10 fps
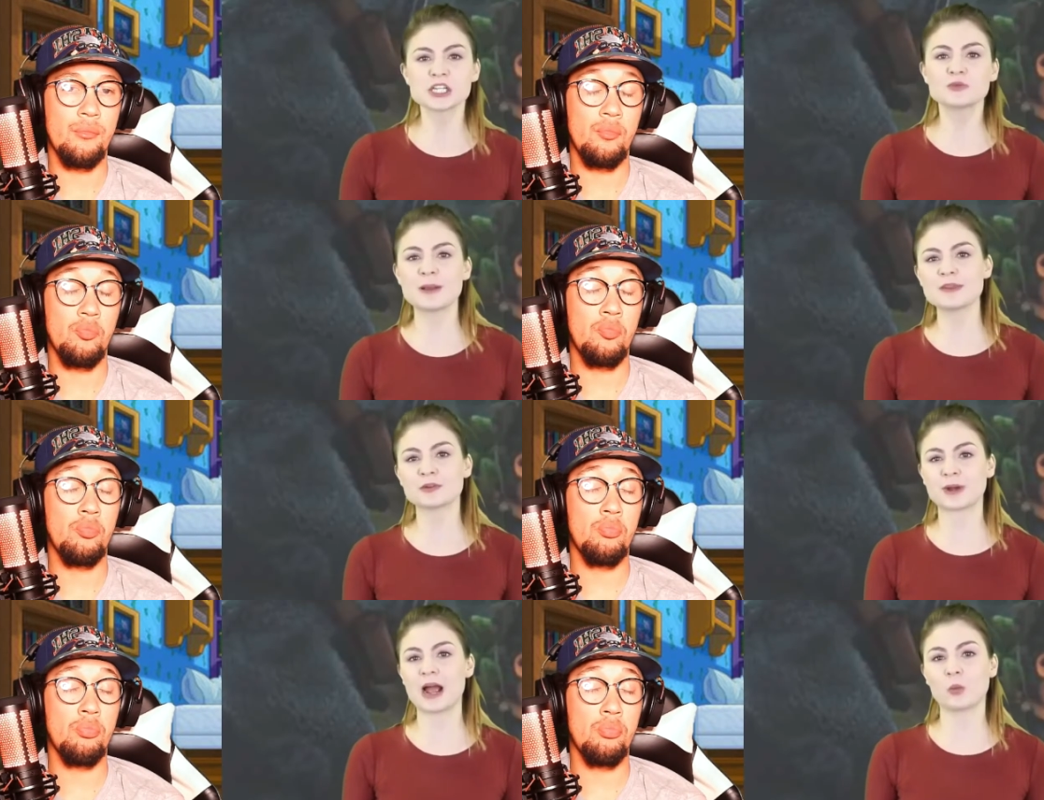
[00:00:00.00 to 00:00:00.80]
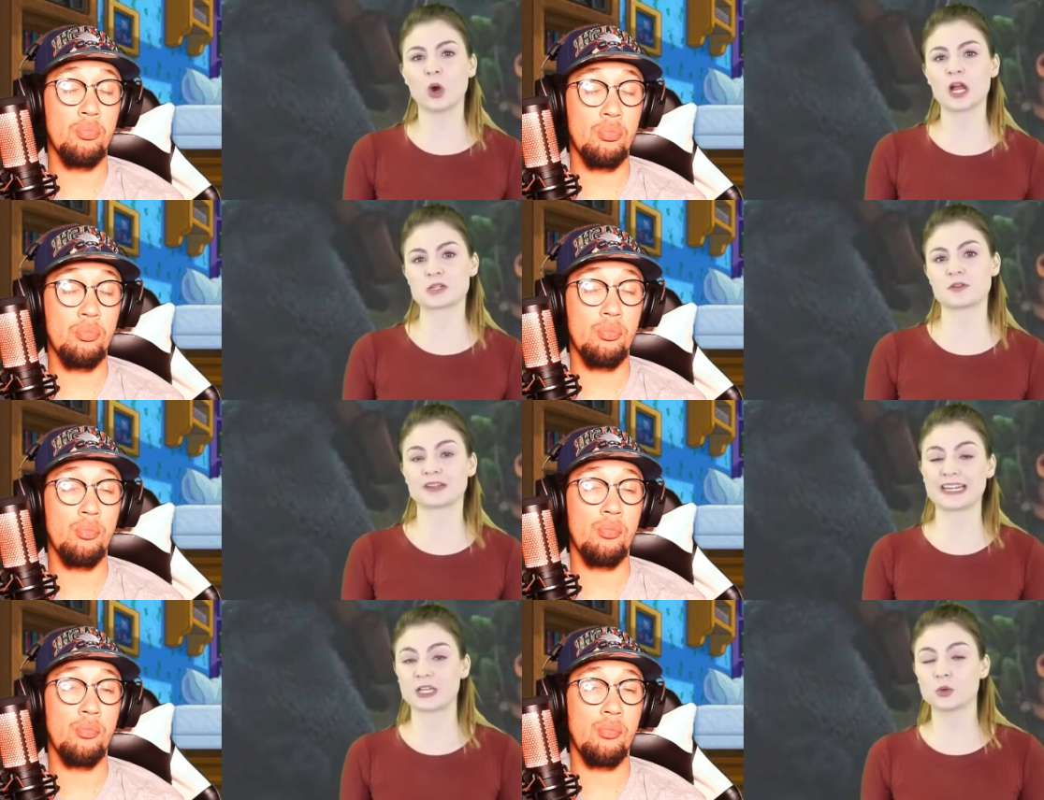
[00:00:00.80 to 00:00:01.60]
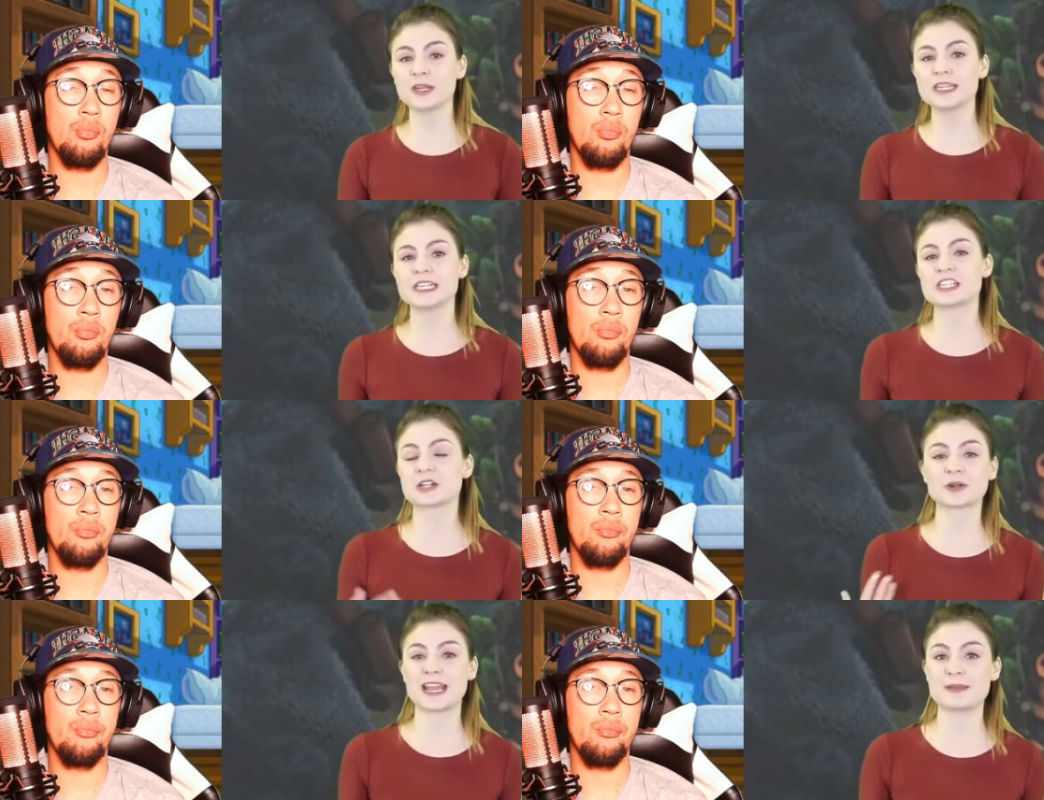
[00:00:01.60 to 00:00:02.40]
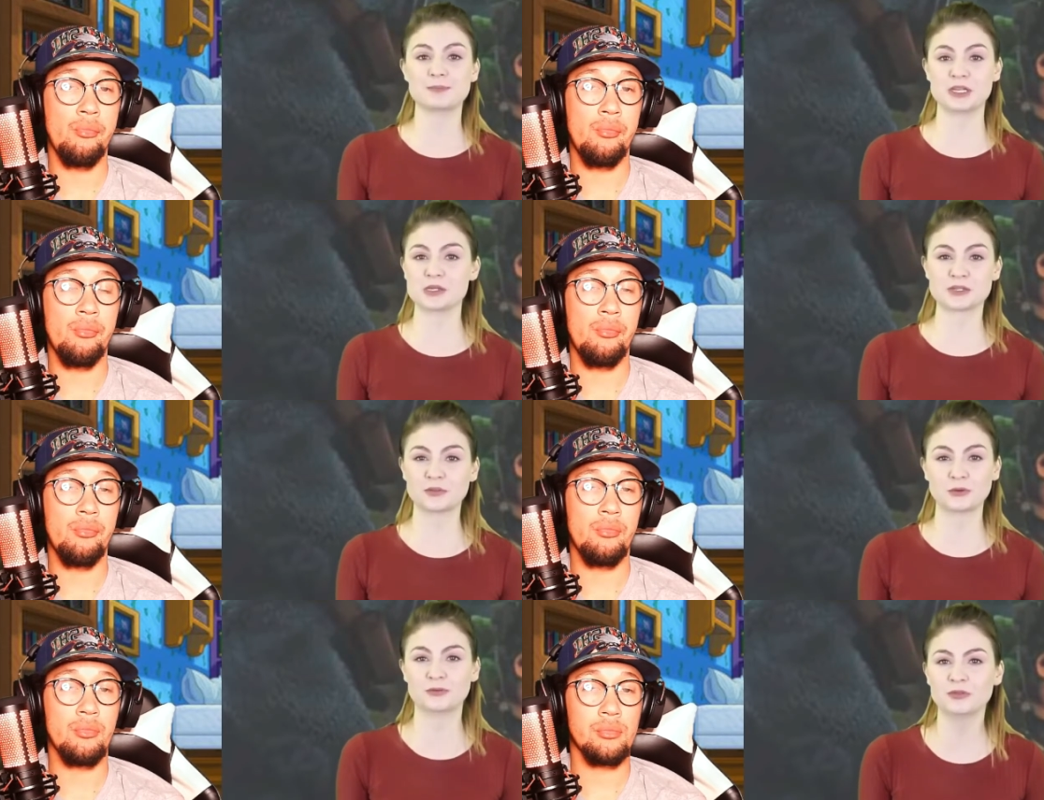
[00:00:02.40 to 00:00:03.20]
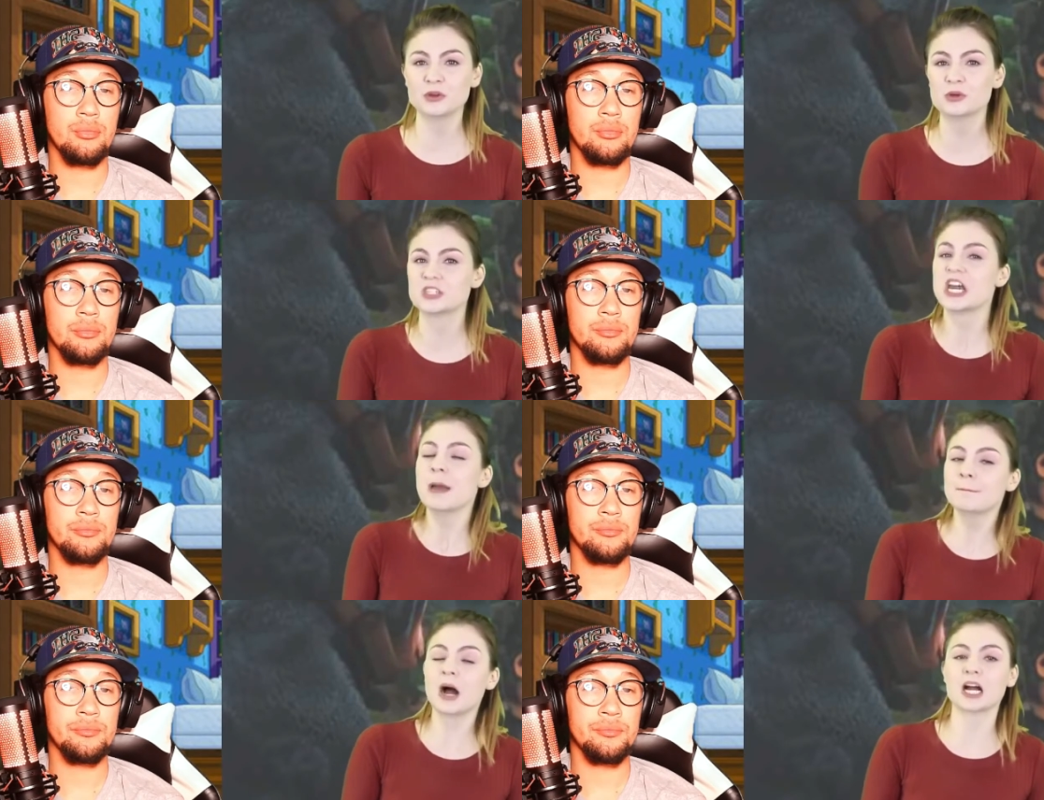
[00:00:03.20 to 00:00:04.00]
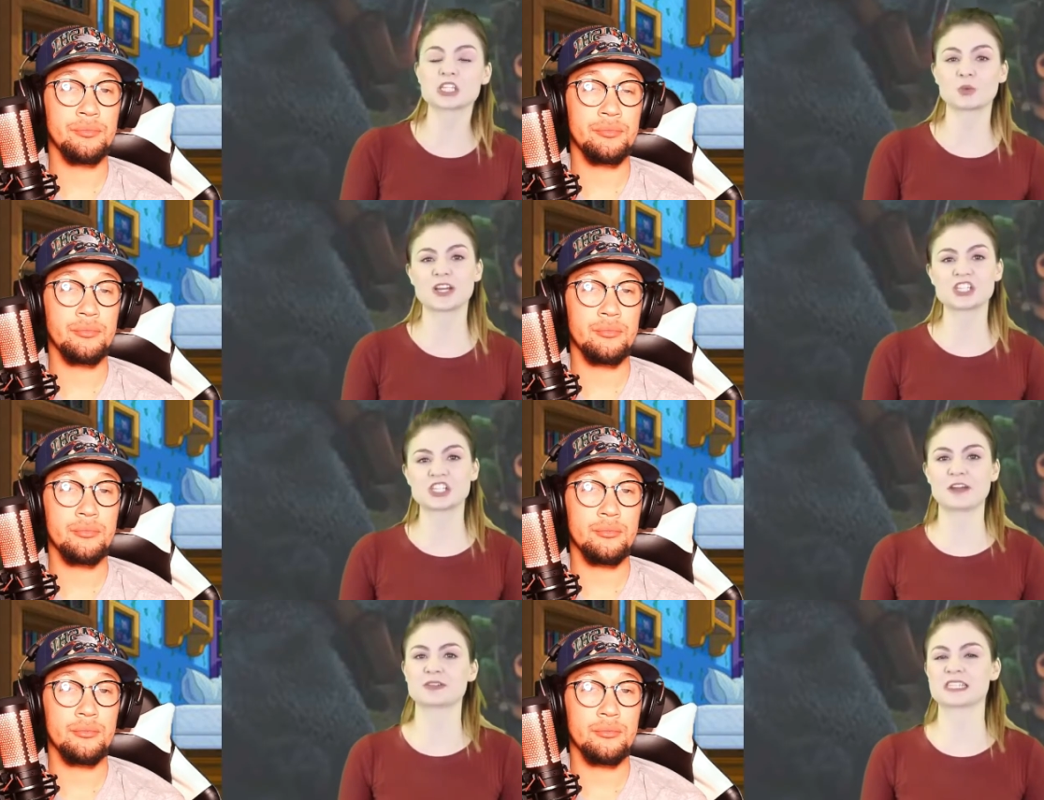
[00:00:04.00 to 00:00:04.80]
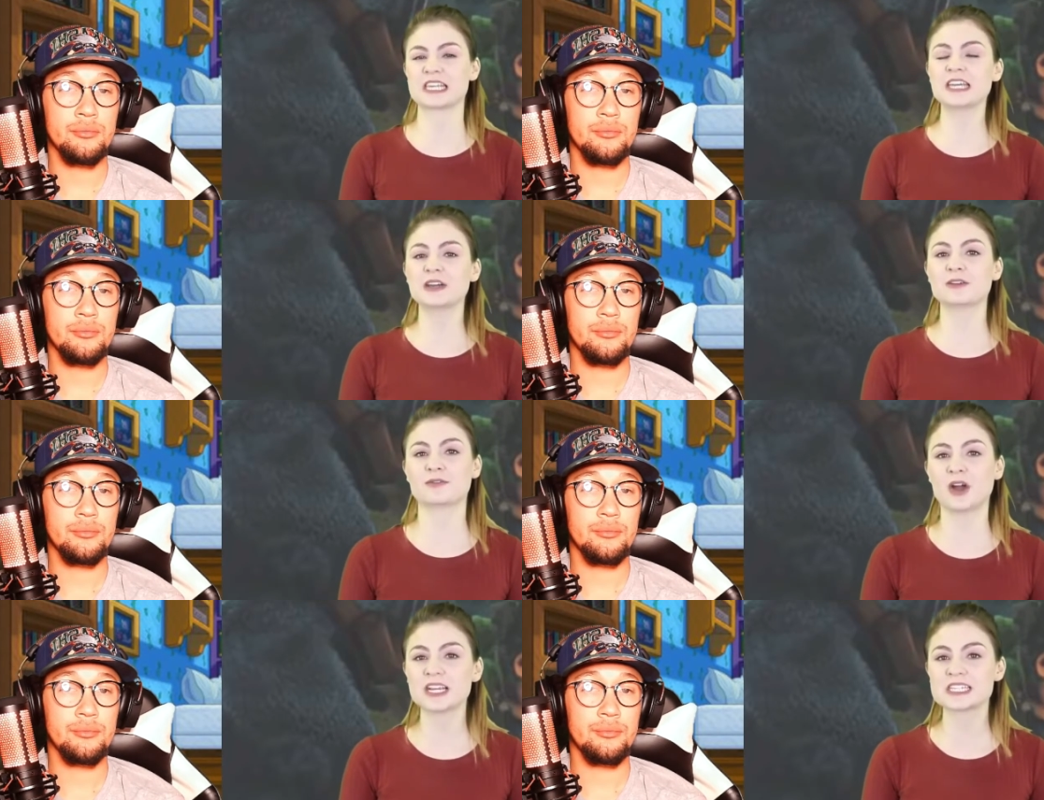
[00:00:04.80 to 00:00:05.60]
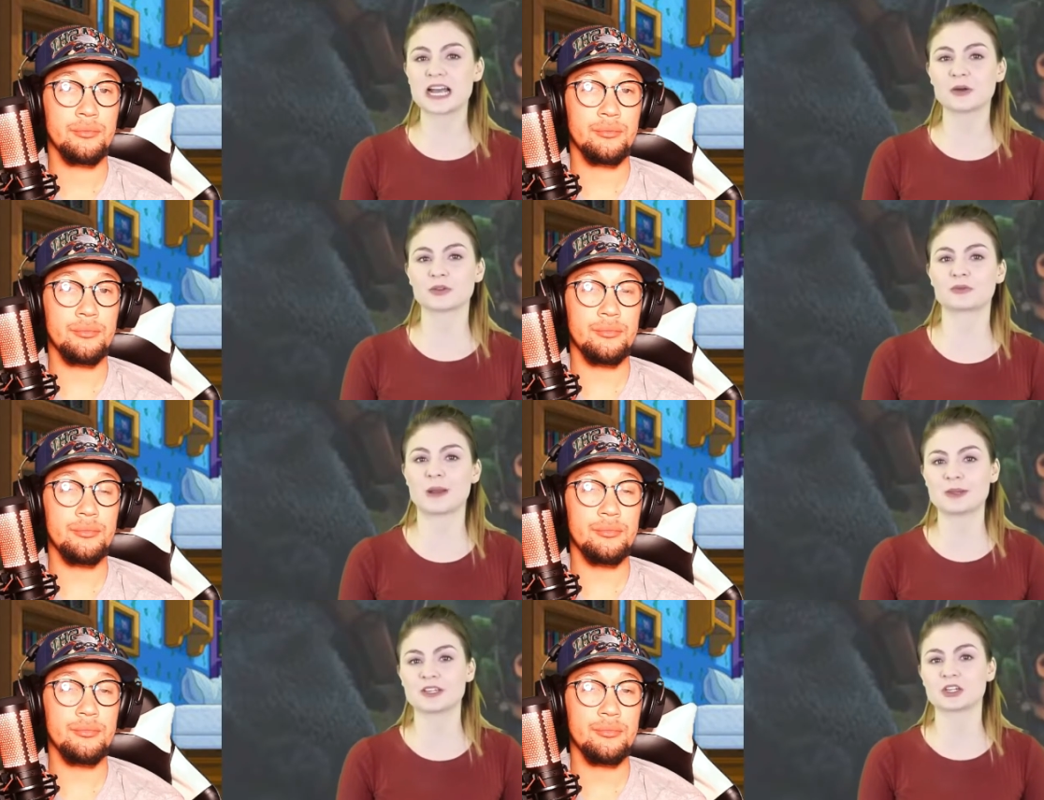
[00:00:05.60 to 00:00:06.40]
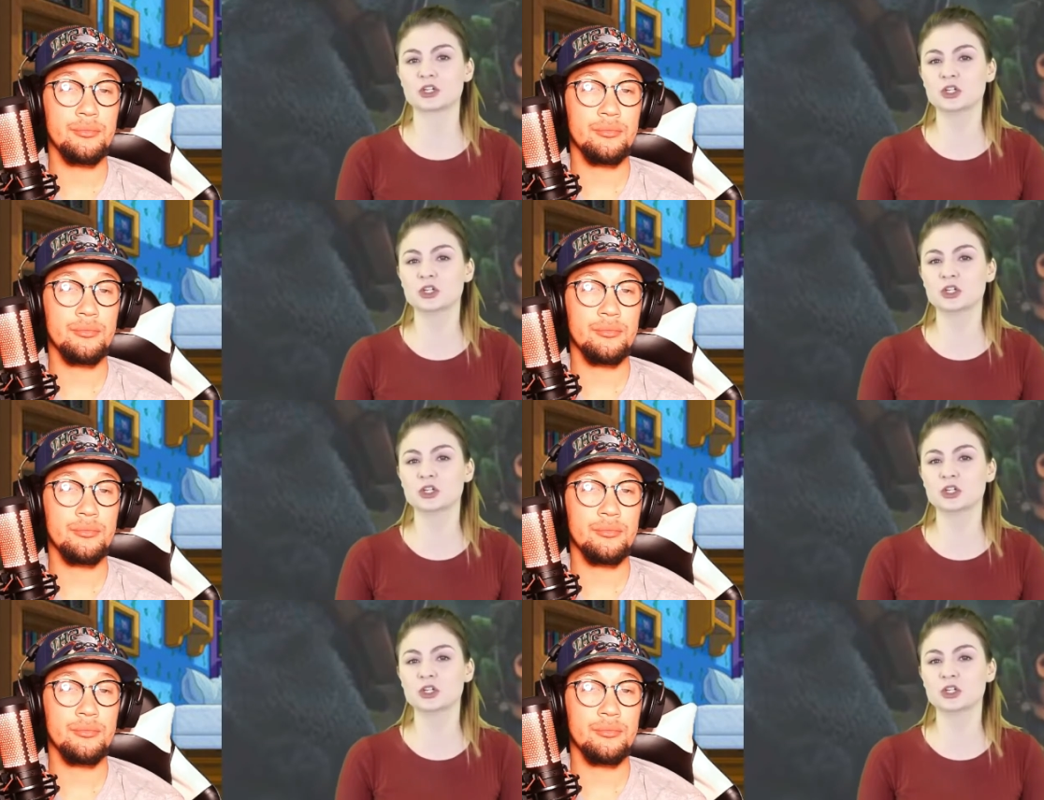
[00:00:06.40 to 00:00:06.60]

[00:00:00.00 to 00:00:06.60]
Speaker 1: So Remy the Rat works with Linguini to create beautiful food, but when Chef Skinner finds out that Remy can